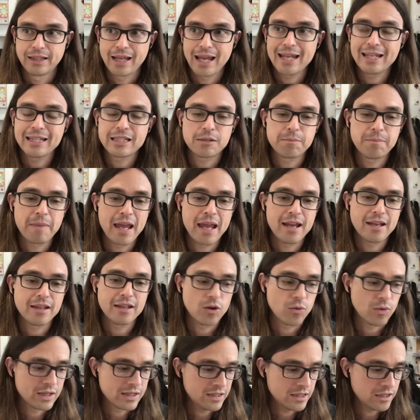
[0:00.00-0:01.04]
In Spain,
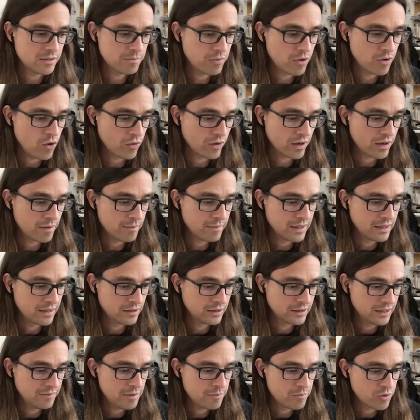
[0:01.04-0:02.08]
there was this
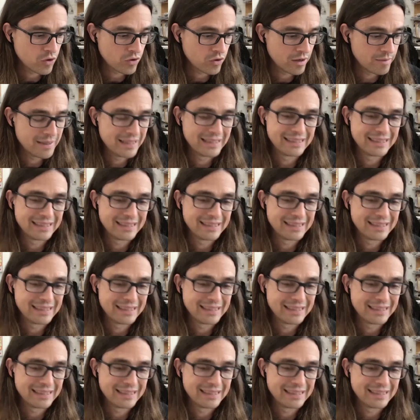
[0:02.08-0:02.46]
TV program